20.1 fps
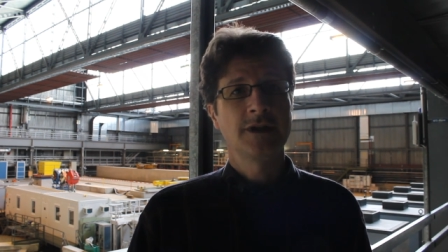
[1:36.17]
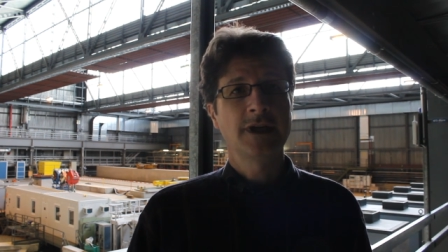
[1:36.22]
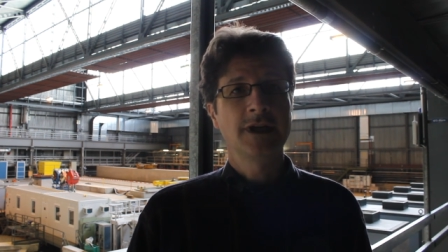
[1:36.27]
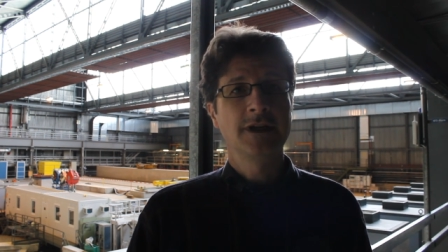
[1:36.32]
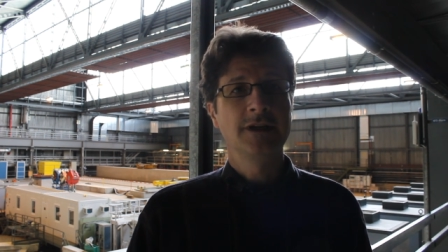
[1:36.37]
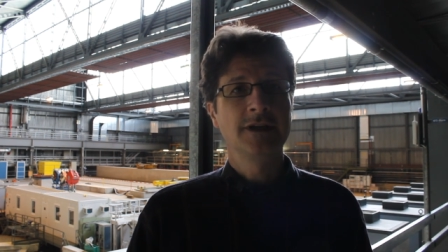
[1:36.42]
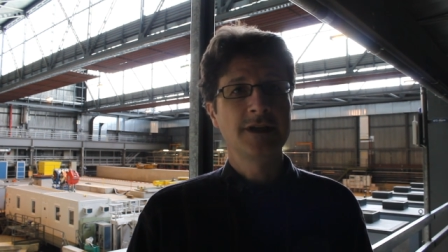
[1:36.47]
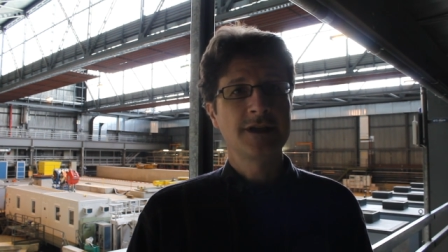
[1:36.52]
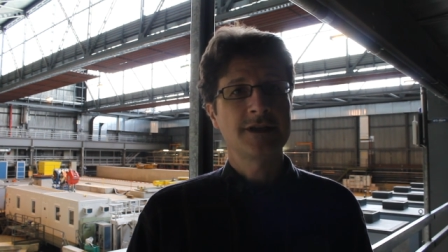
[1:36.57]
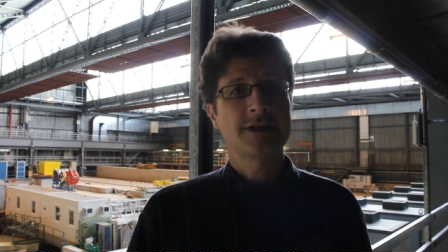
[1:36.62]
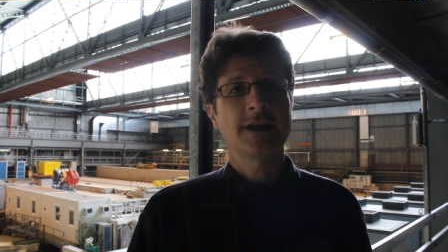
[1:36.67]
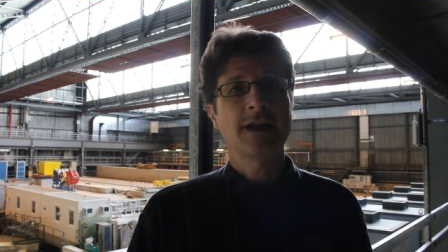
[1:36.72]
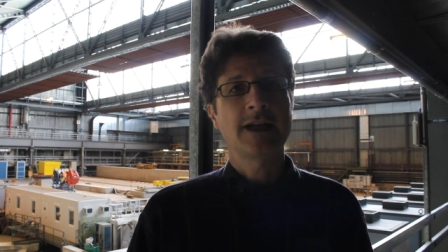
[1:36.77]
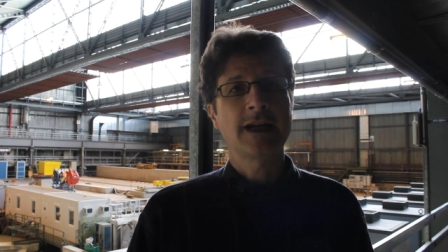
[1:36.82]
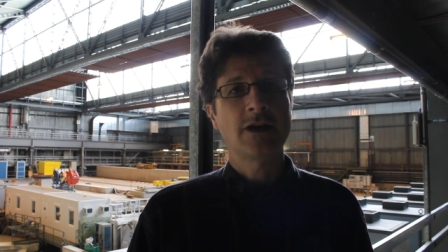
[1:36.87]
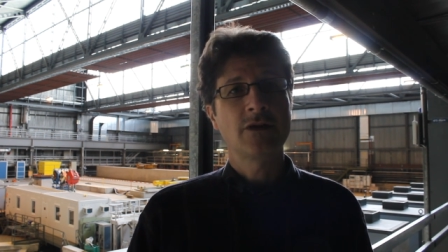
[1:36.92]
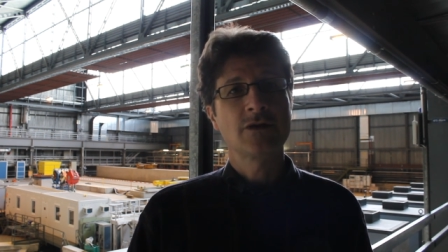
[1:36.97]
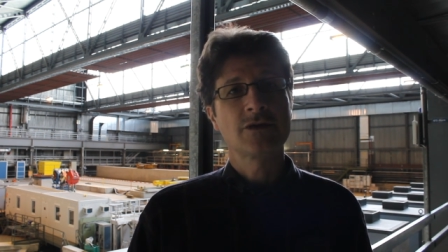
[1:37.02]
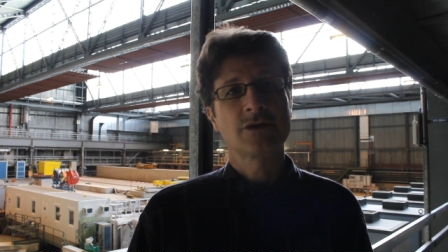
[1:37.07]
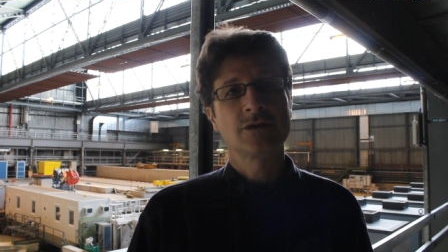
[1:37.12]
and this
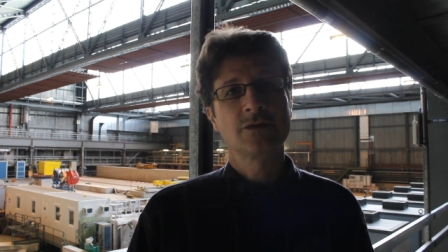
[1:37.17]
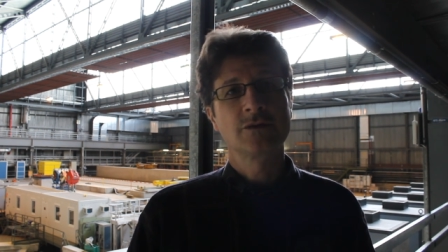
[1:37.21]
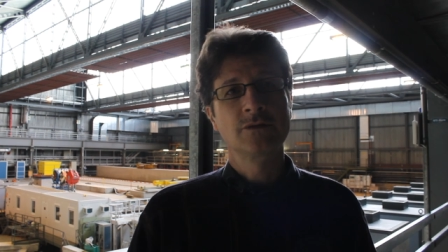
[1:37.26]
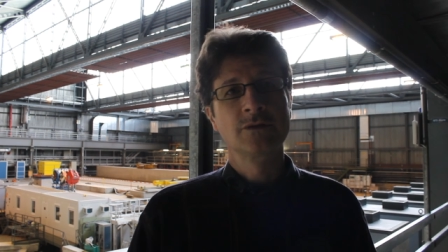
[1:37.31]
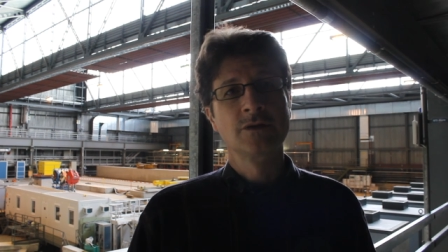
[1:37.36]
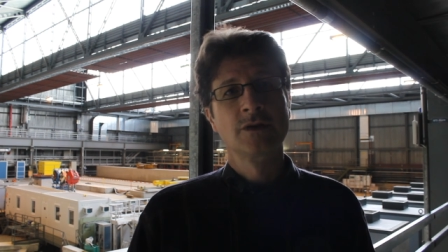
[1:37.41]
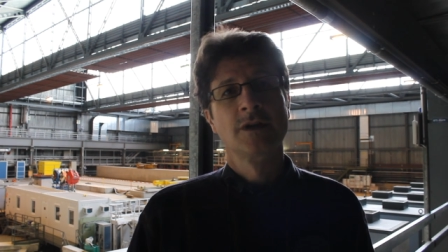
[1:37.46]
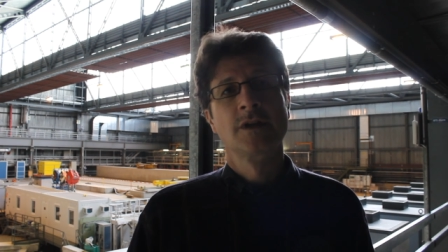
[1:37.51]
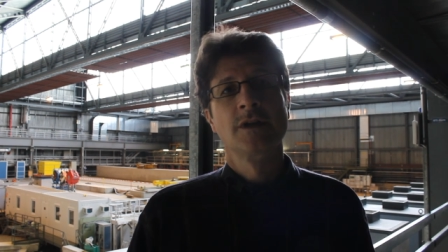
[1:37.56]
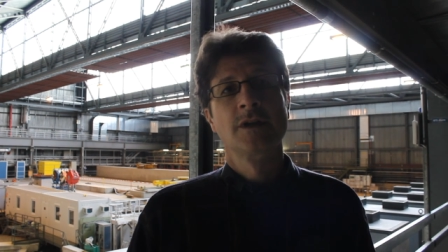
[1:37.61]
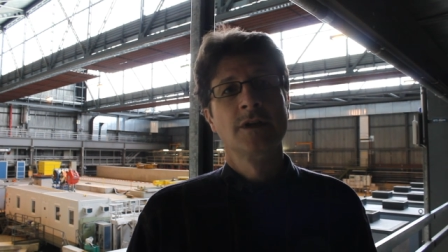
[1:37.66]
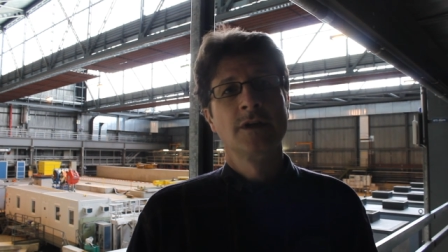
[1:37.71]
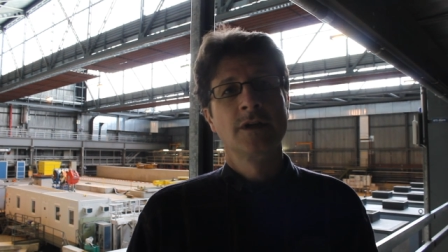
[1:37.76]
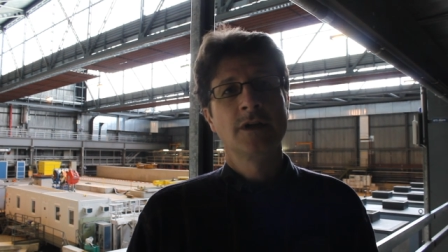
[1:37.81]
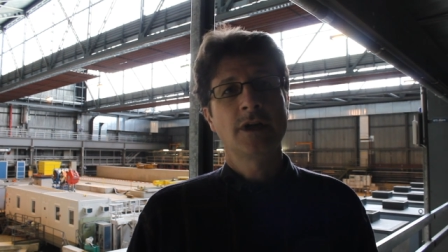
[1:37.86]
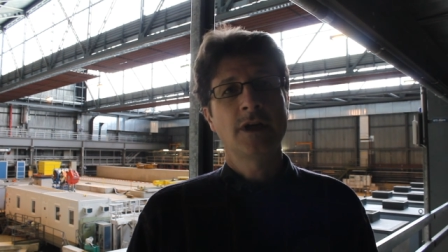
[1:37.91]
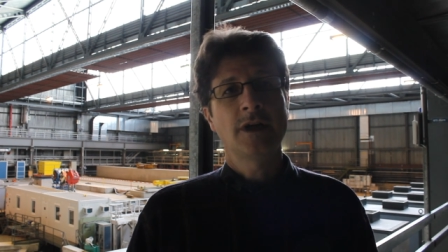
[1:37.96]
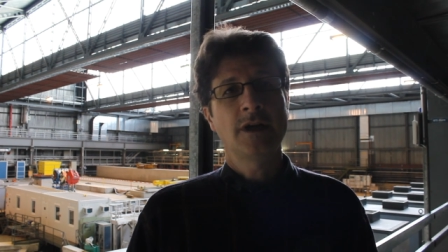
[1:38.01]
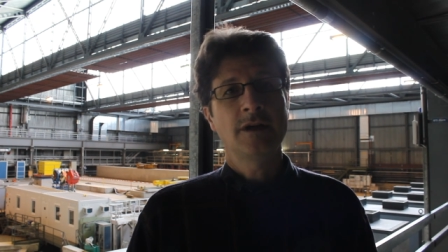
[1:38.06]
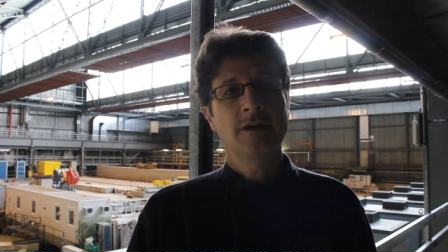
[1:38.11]
allows to
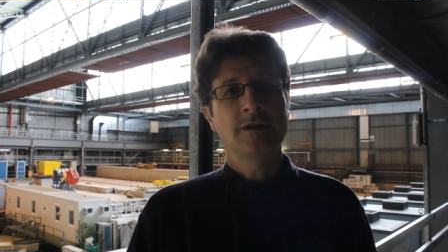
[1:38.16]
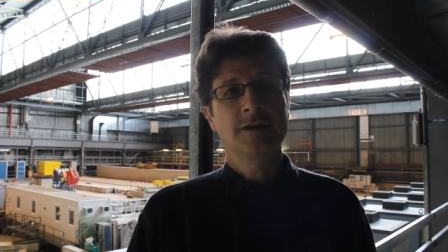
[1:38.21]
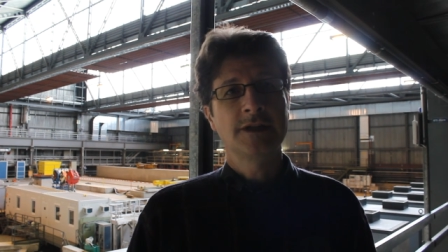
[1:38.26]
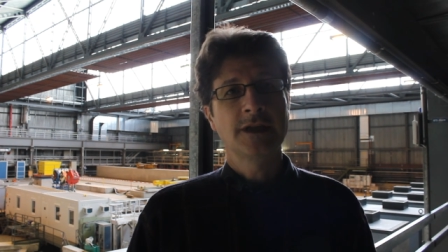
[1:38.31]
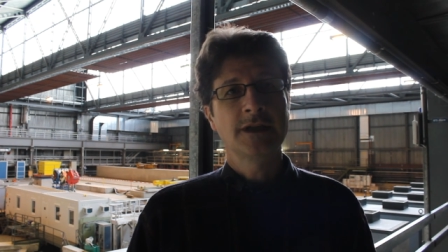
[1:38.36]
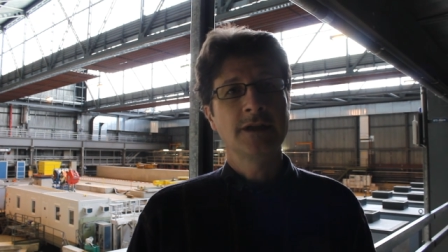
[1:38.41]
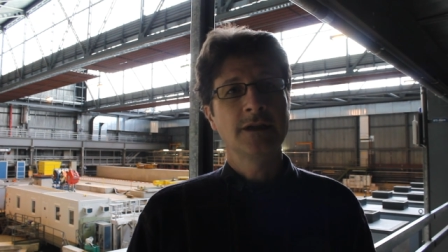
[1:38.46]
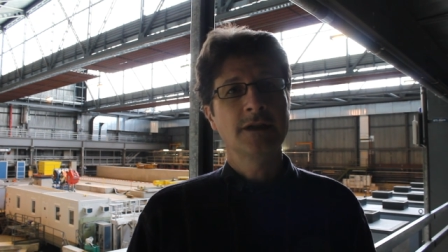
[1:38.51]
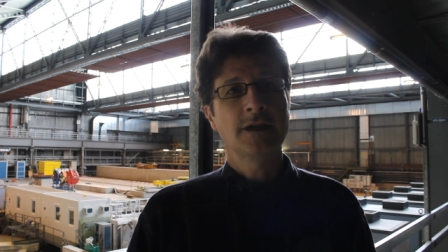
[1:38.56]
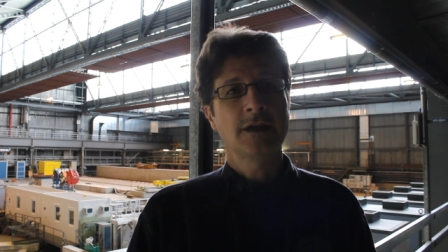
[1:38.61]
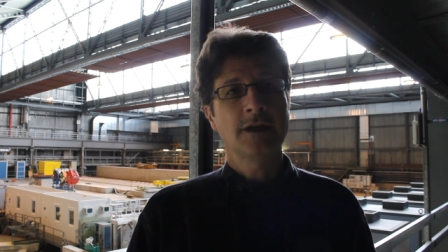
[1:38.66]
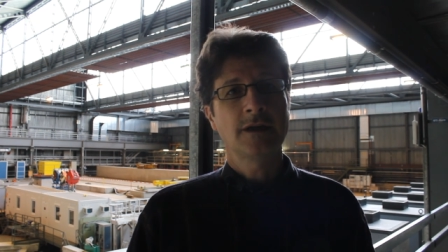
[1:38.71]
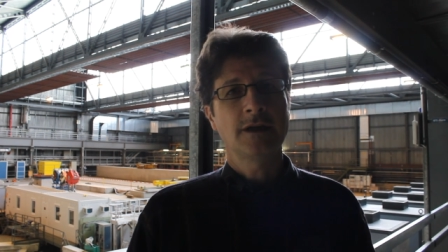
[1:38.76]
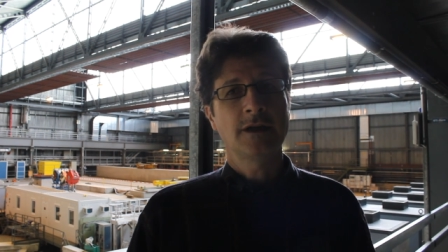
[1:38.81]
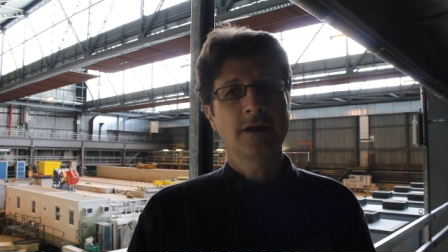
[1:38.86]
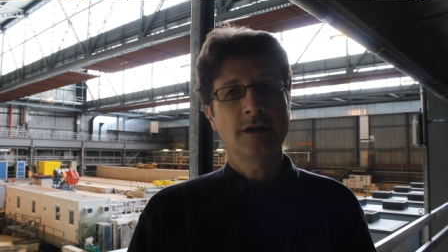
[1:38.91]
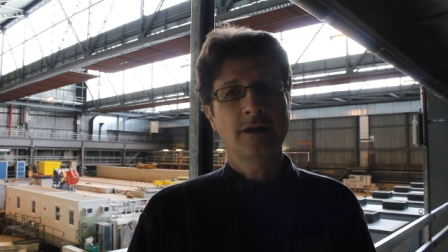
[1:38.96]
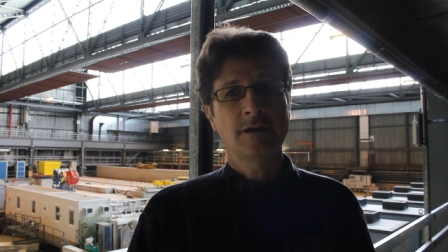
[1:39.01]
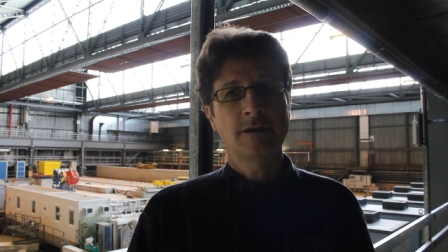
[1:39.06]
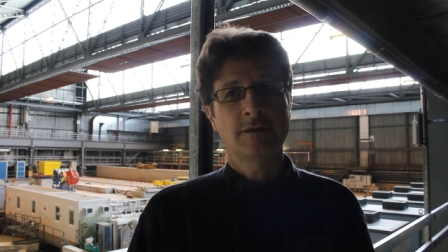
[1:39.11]
uh, then
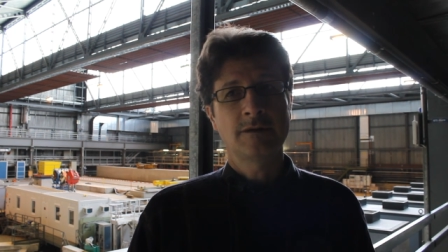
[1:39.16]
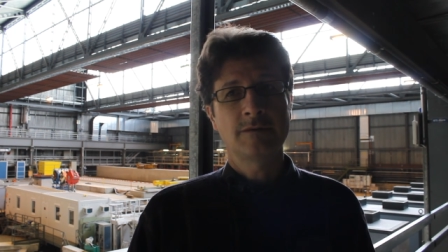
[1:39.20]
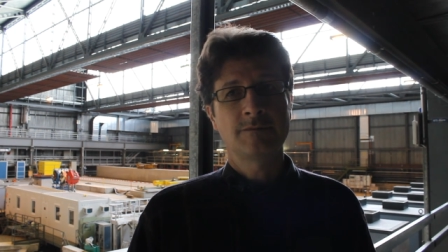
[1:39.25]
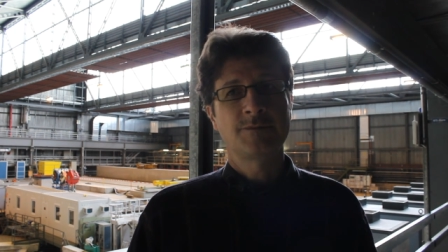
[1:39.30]
uh,